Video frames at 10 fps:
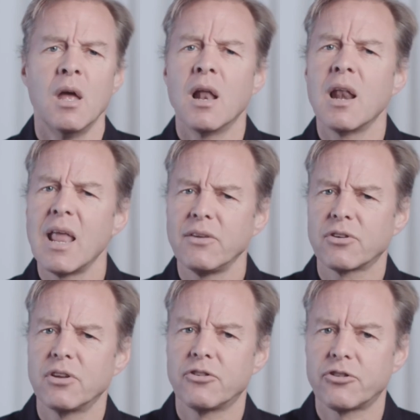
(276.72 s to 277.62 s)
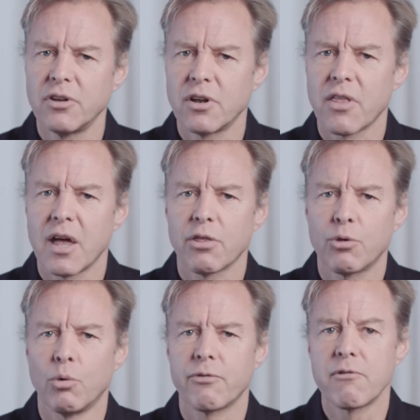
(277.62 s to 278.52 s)
Let's consider that
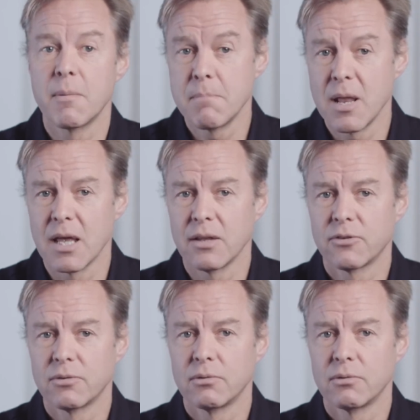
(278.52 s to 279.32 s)
thought for a minute.